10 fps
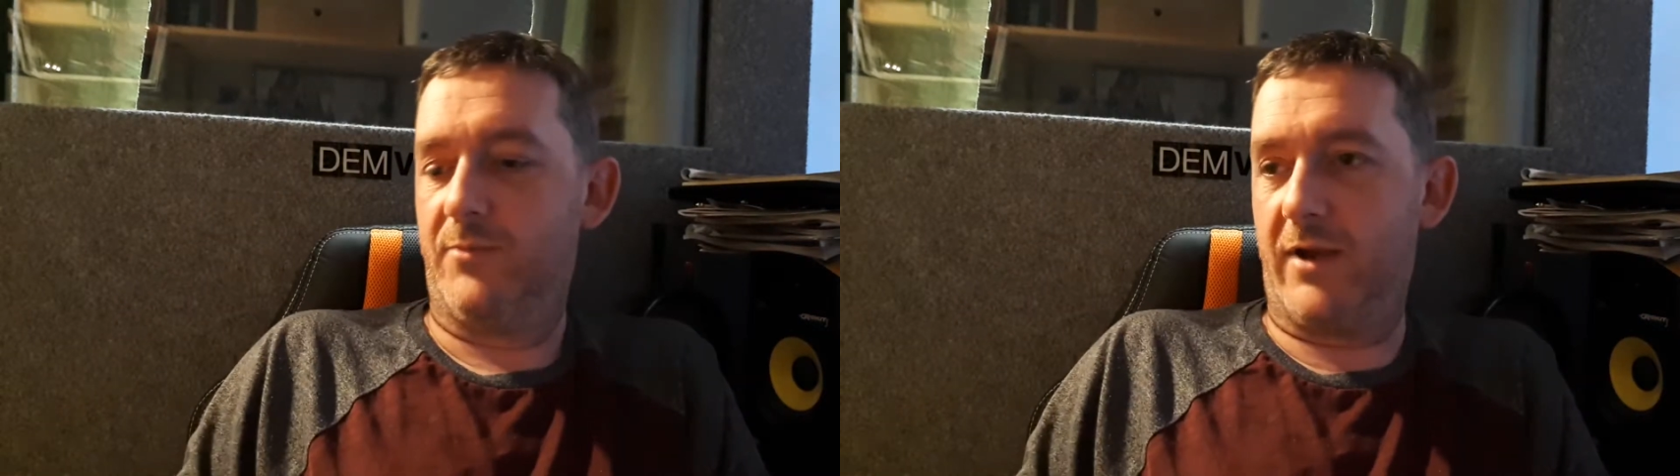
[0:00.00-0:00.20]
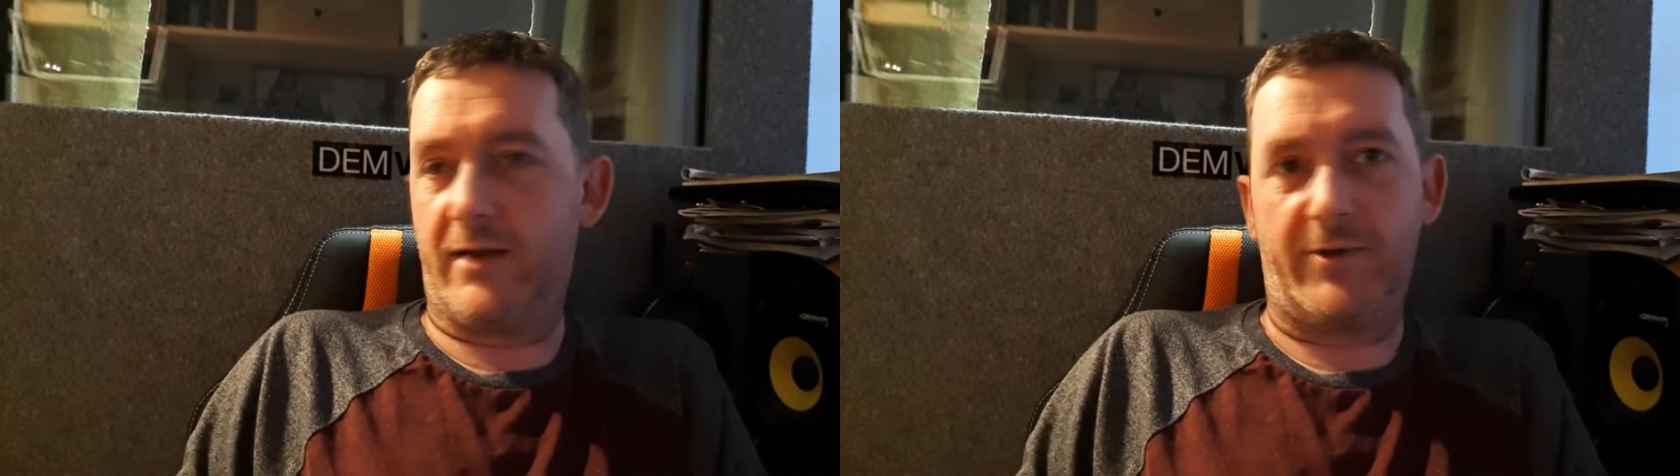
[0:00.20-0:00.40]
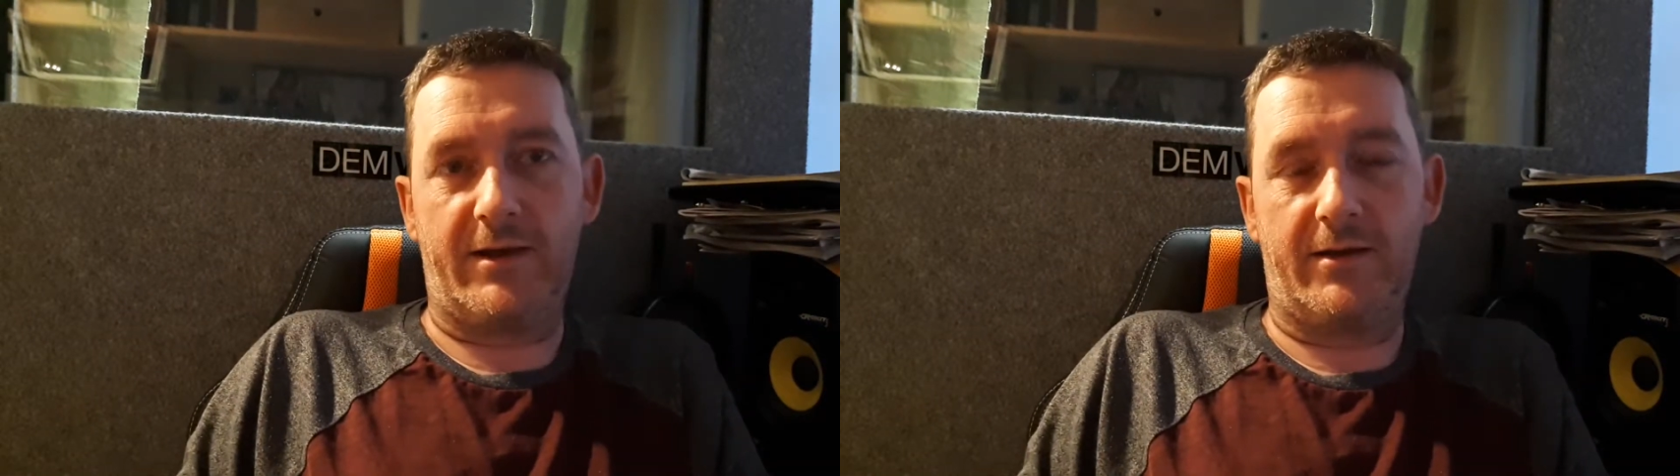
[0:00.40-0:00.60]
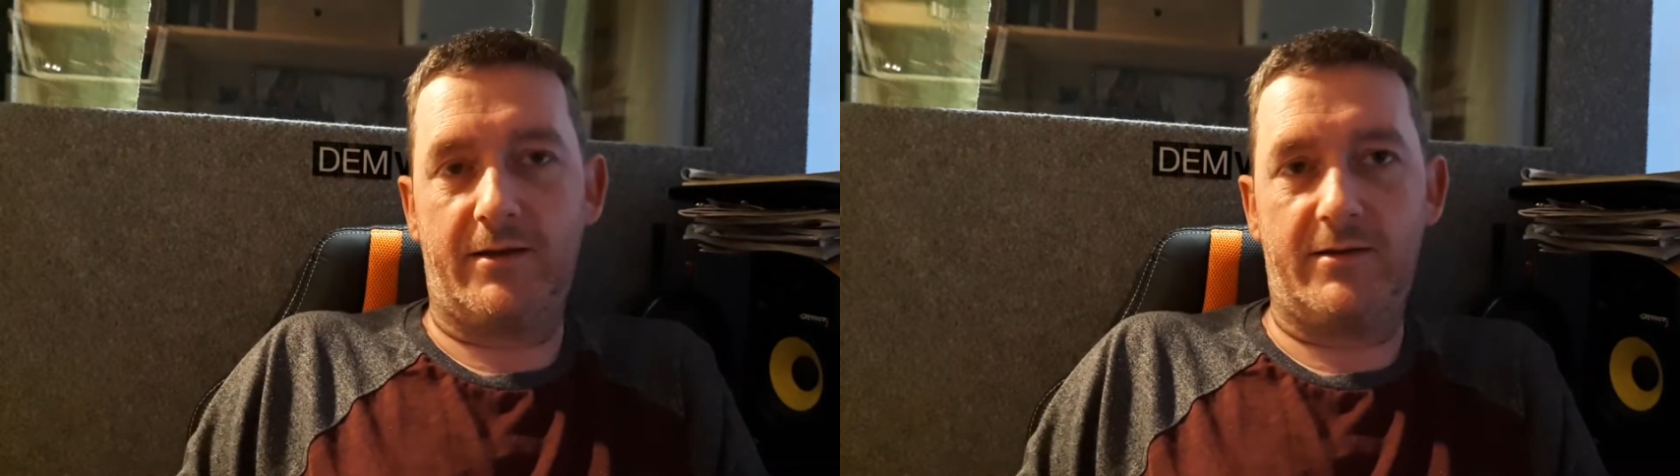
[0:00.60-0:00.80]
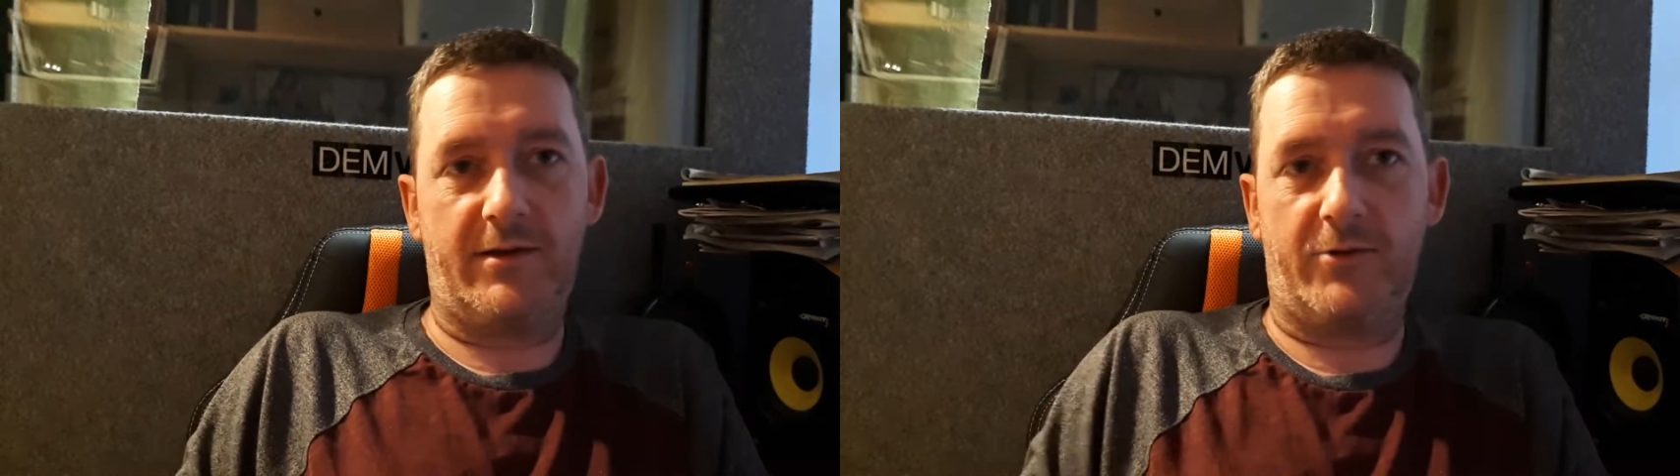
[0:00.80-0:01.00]
But anyway,
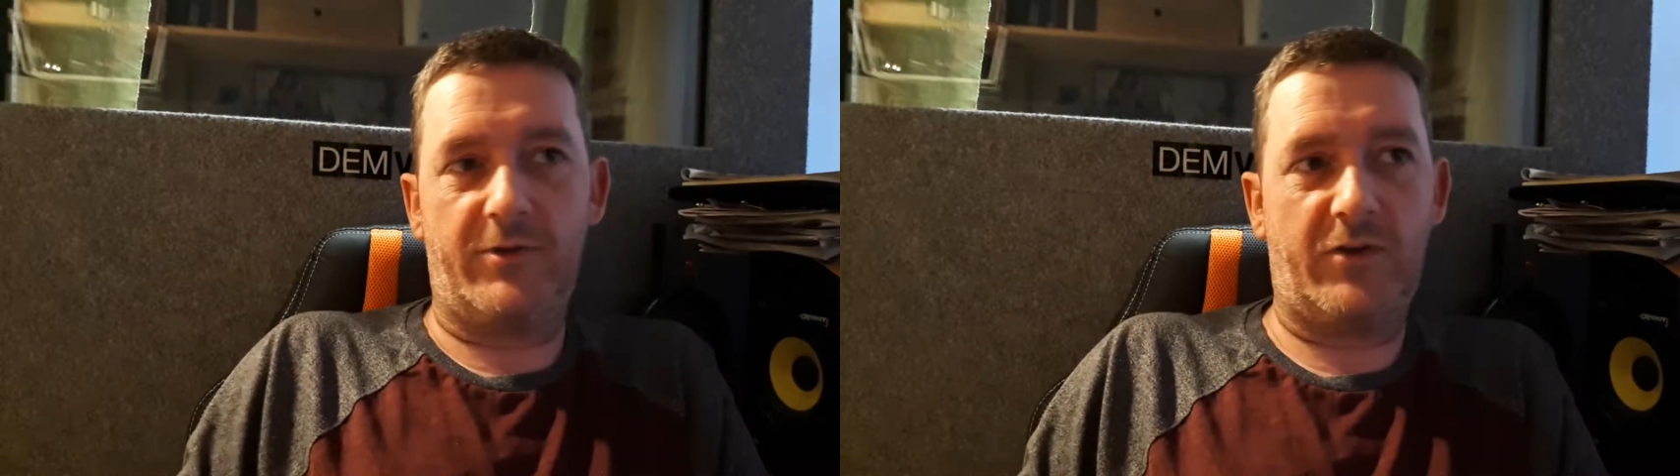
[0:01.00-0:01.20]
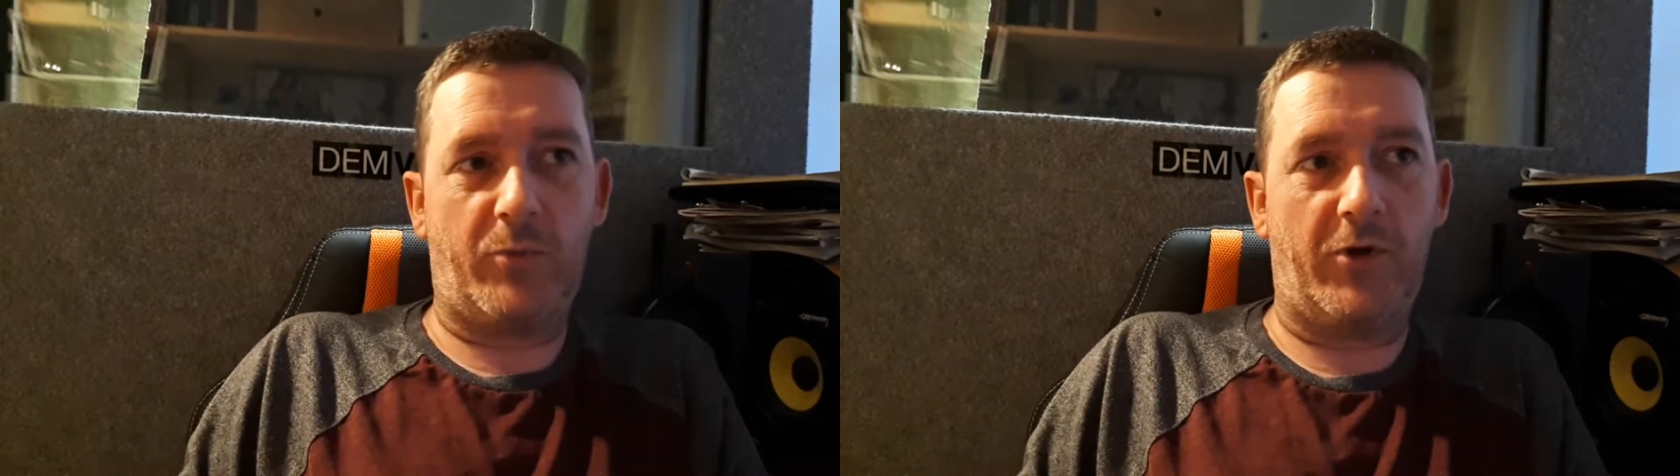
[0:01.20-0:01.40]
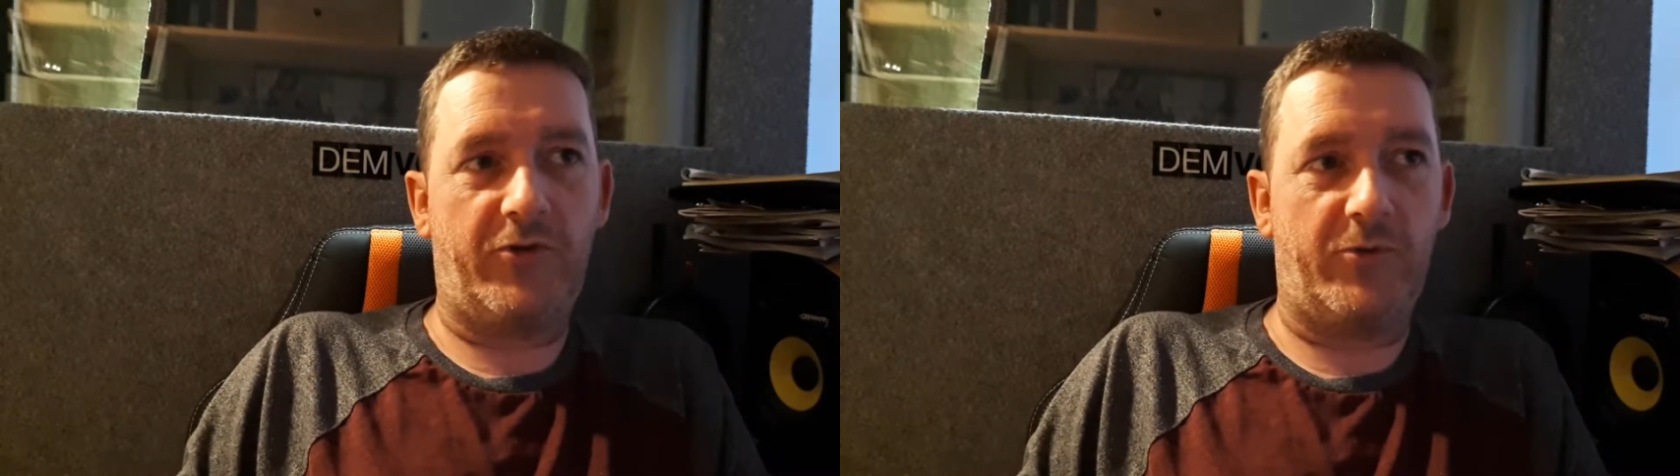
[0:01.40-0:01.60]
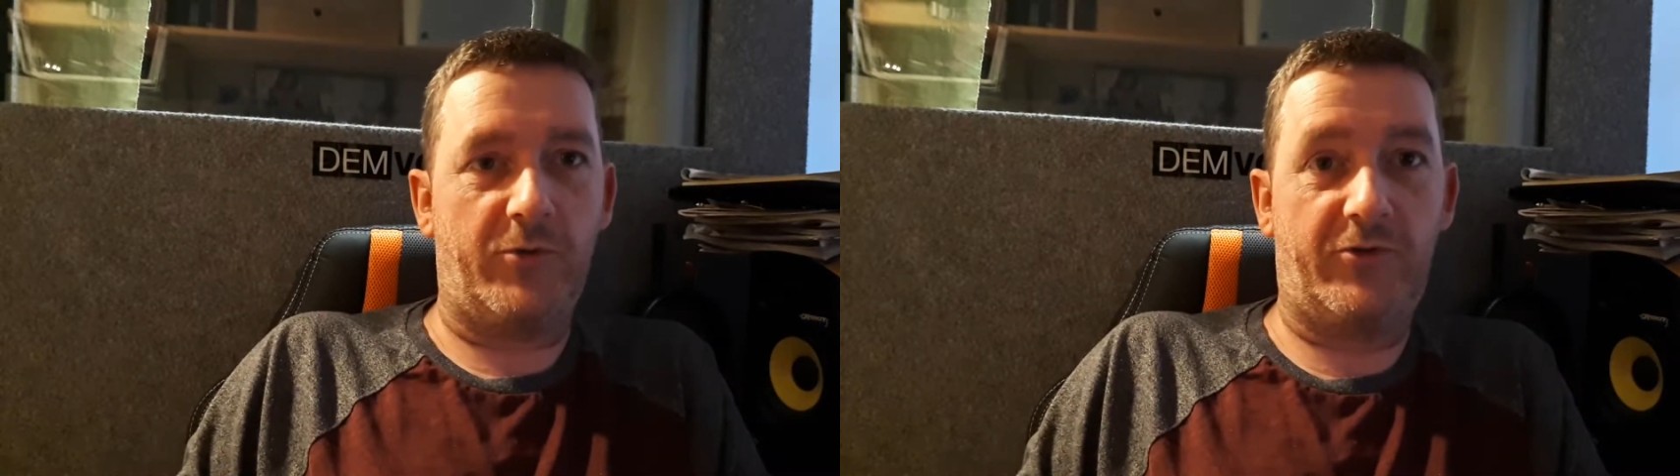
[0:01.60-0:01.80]
this person